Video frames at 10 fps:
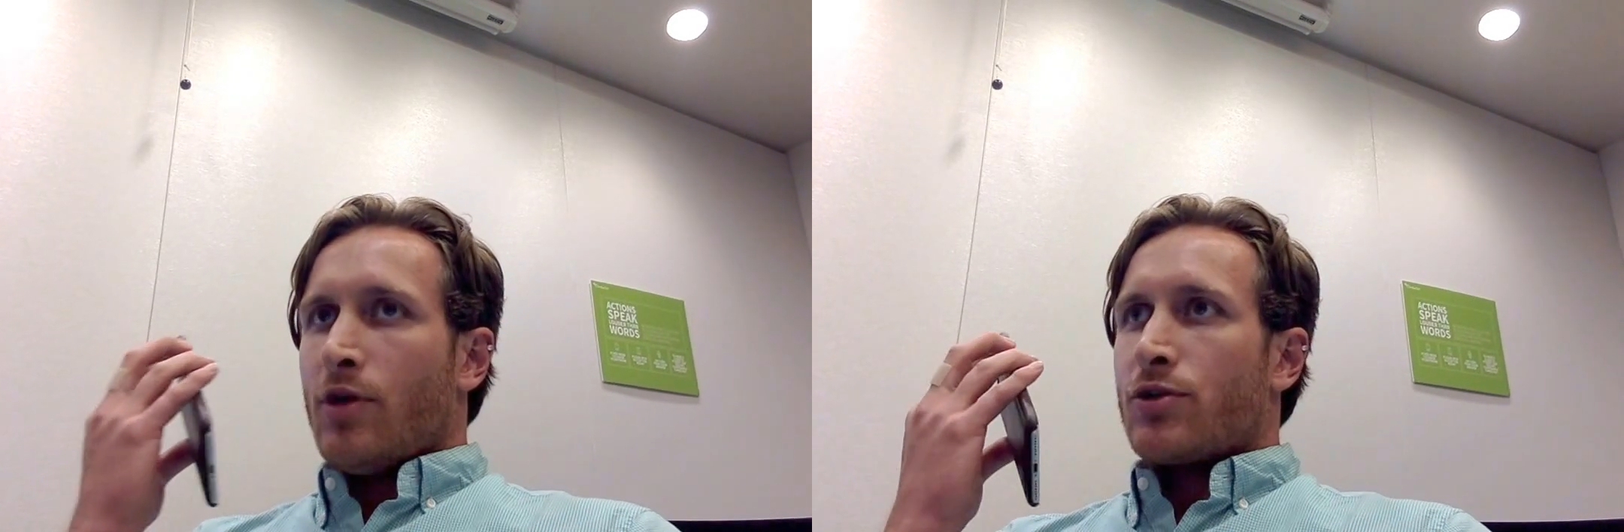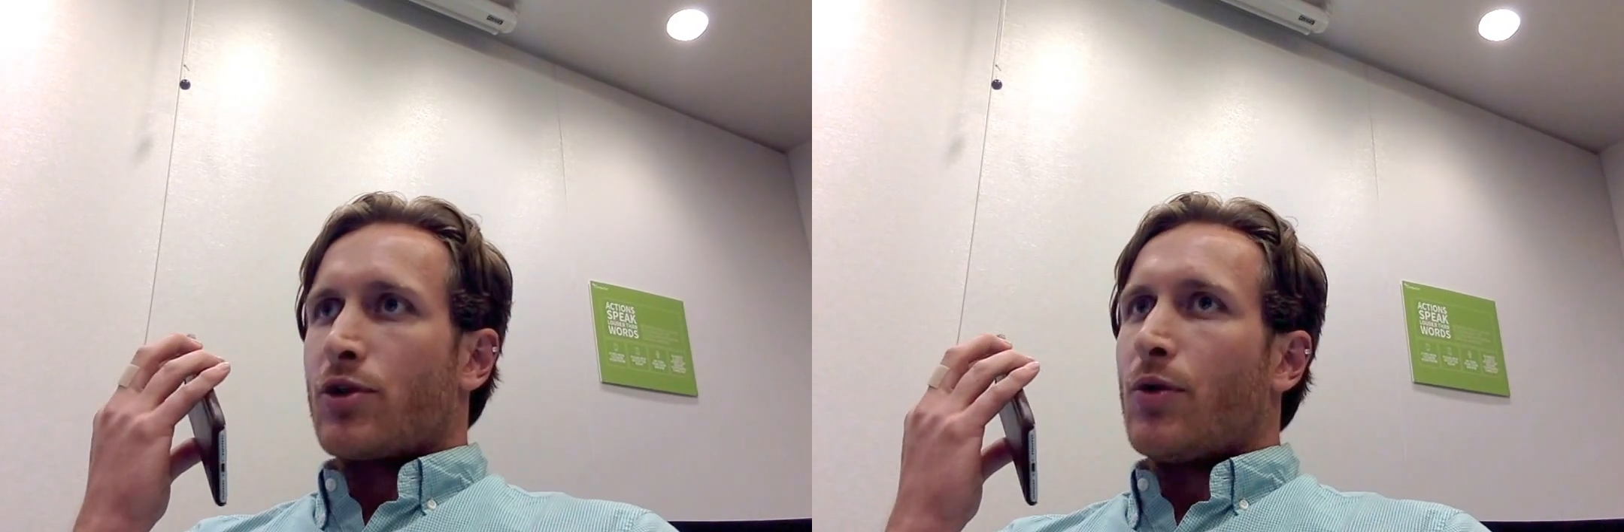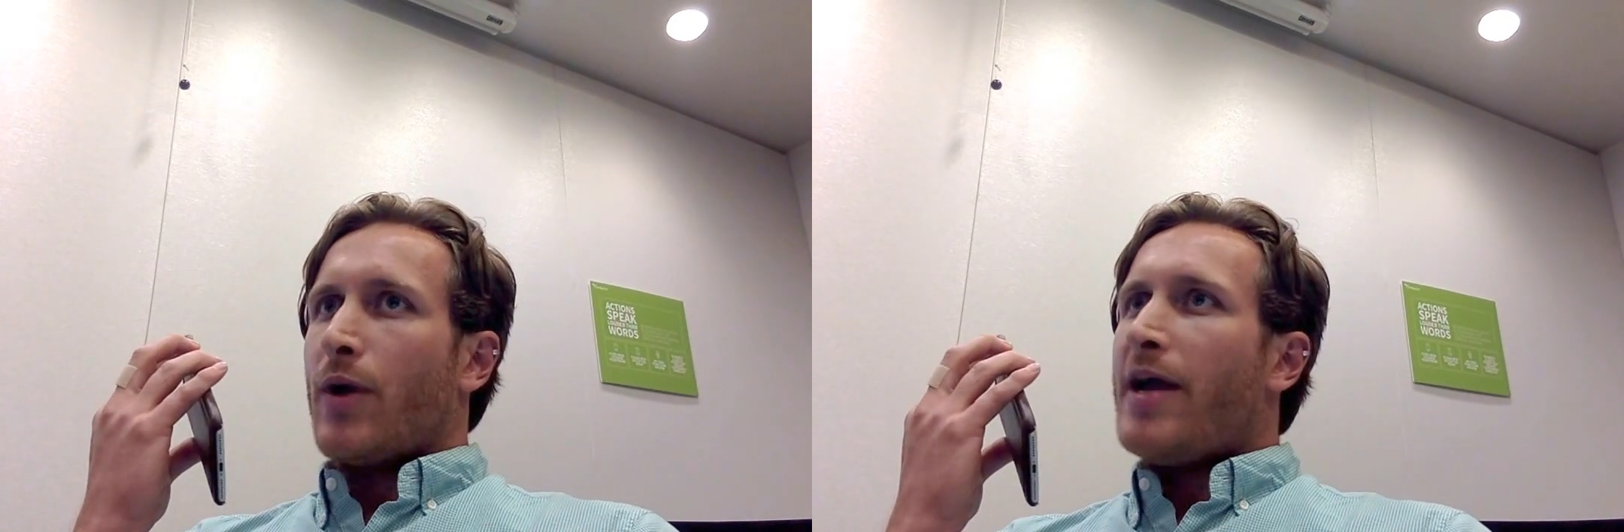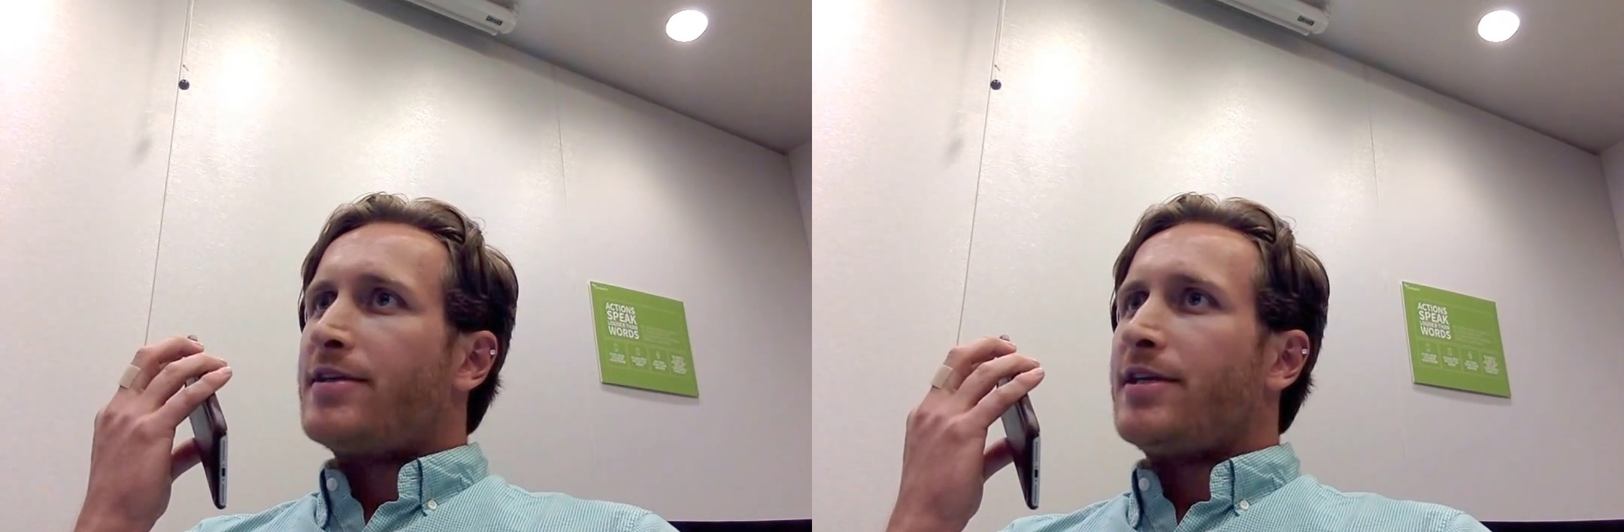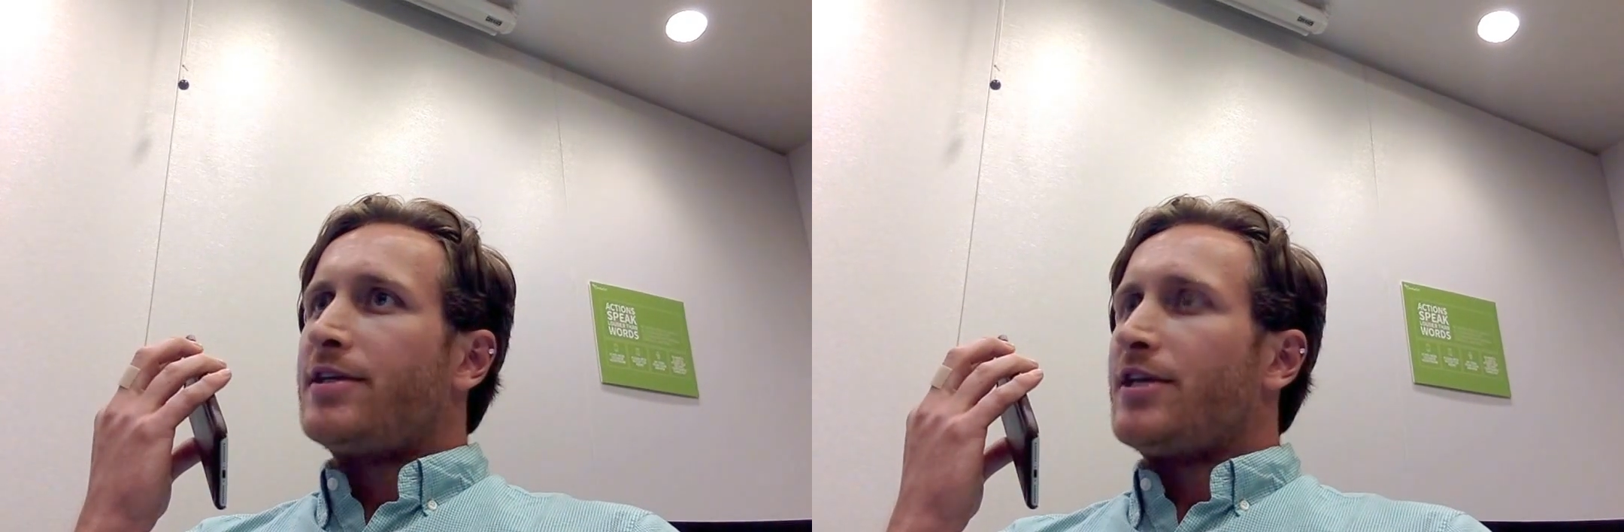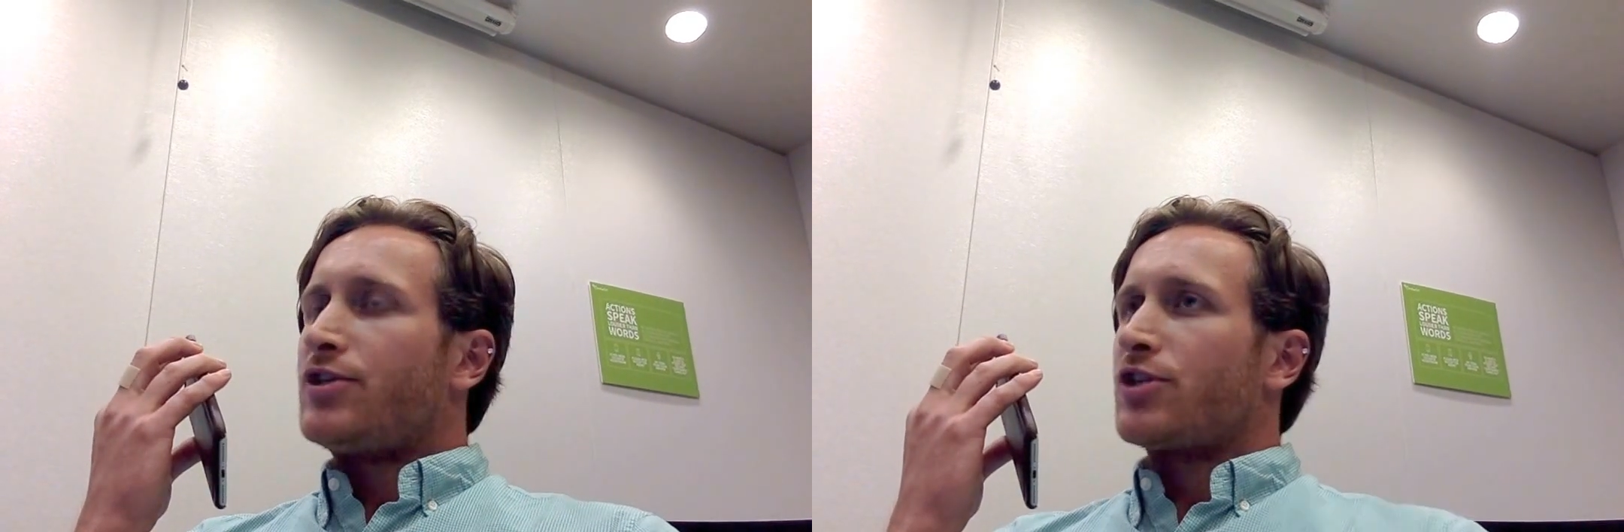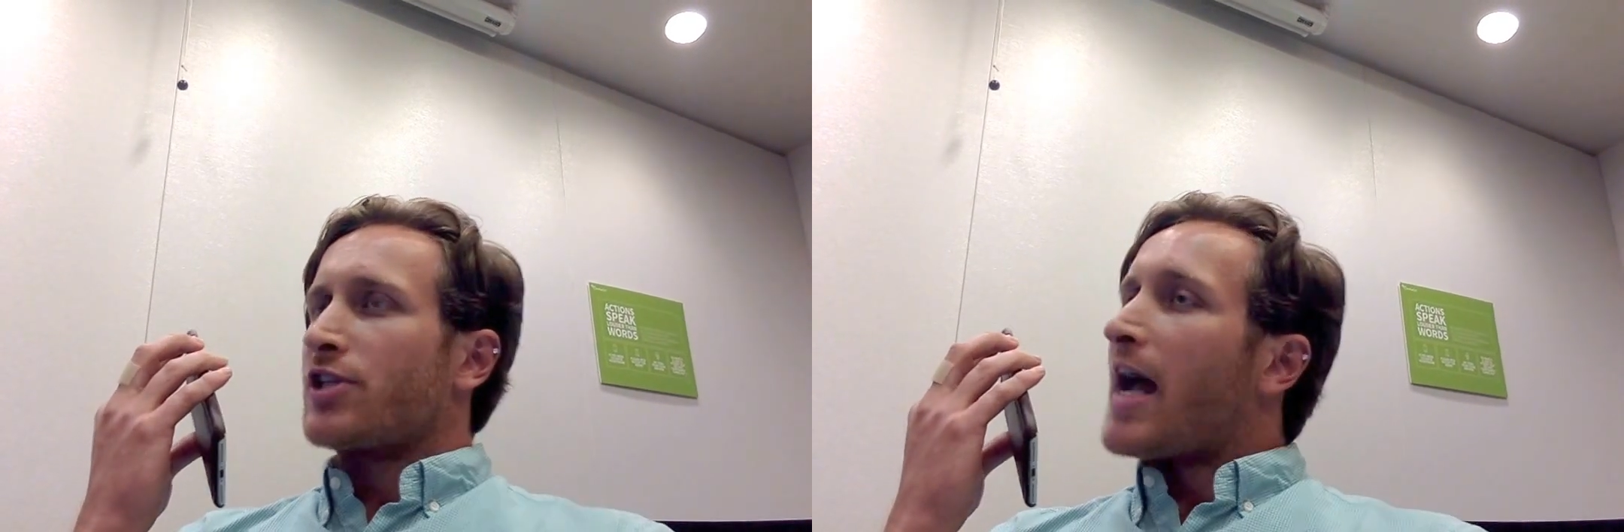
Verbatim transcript: So AT&T's just